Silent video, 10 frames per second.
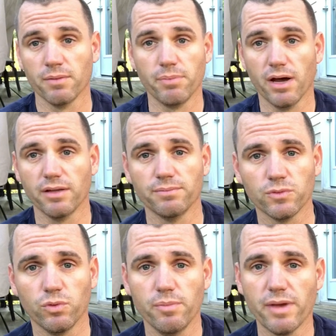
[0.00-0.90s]
But
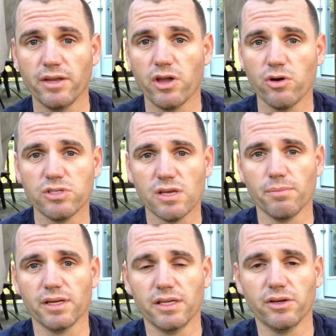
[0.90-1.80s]
we may know
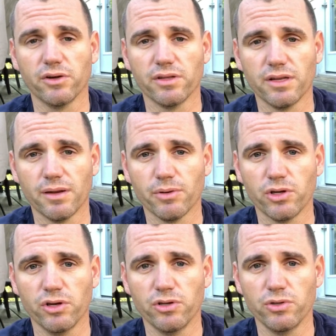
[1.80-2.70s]
somebody here in the
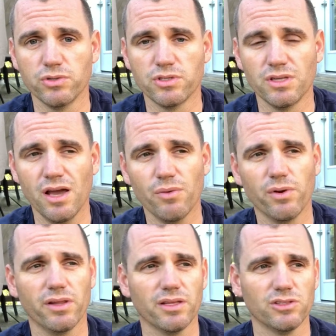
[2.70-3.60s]
neighborhood who's not
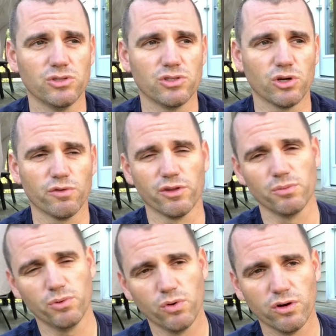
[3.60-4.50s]
willing to serve on the
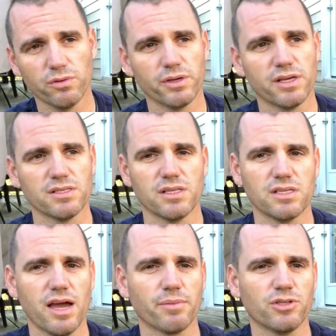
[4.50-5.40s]
board because of the
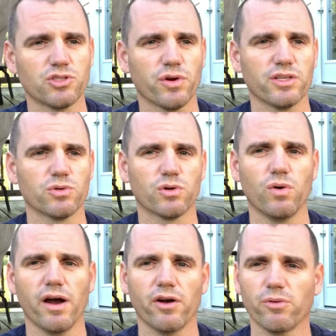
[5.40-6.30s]
time constraints
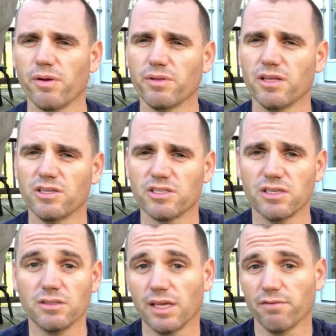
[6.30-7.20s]
required, or maybe they just
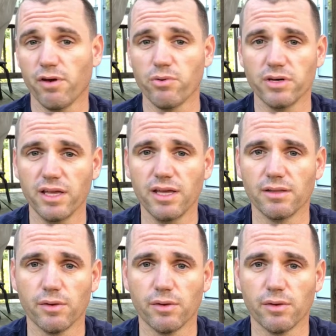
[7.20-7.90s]
didn't get voted in.